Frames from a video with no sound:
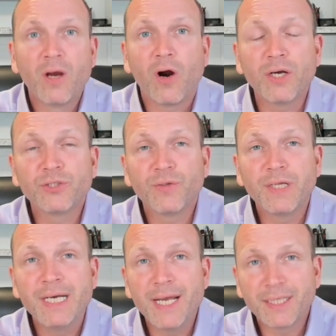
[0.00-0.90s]
All right, so the
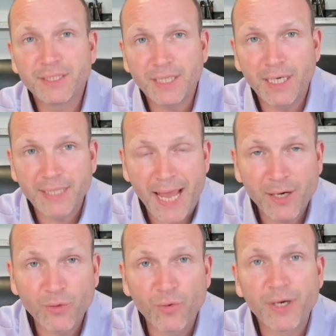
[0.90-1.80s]
next
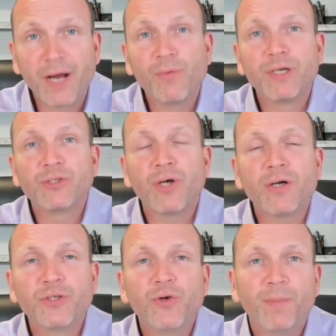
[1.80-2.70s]
category I want to
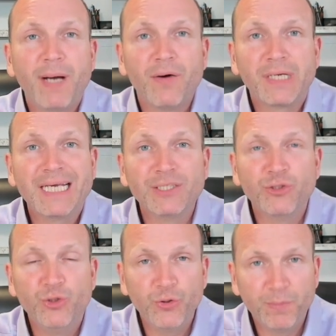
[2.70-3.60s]
talk to you about is
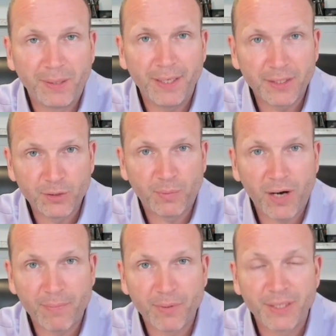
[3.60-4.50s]
duplex
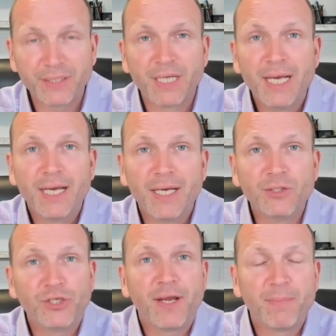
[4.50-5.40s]
properties in
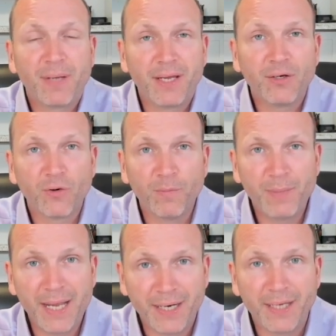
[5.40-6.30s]
Champaign
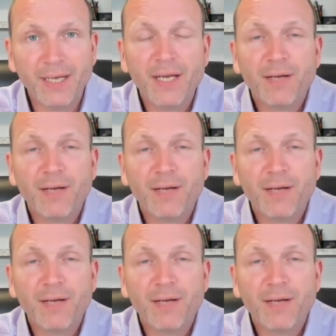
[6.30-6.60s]
Urbana.